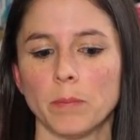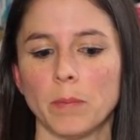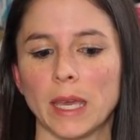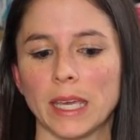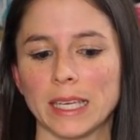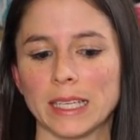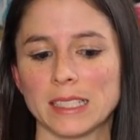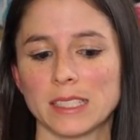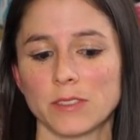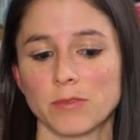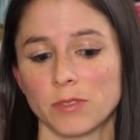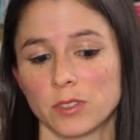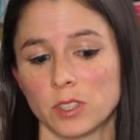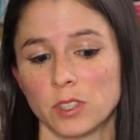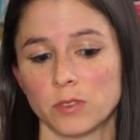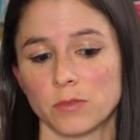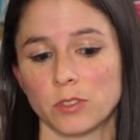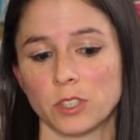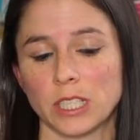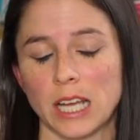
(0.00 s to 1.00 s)
make it
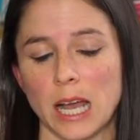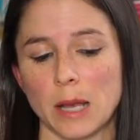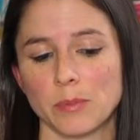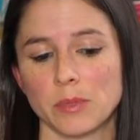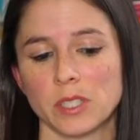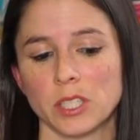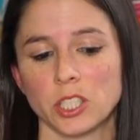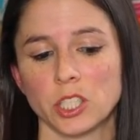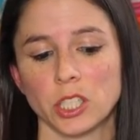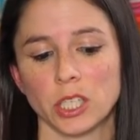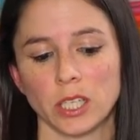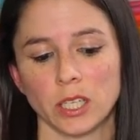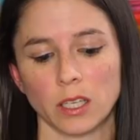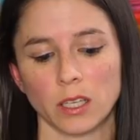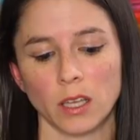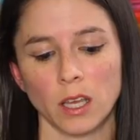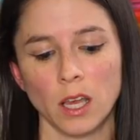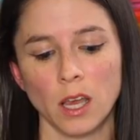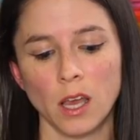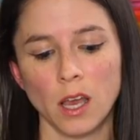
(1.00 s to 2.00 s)
difficult for top
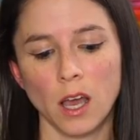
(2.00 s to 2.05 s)
stitching.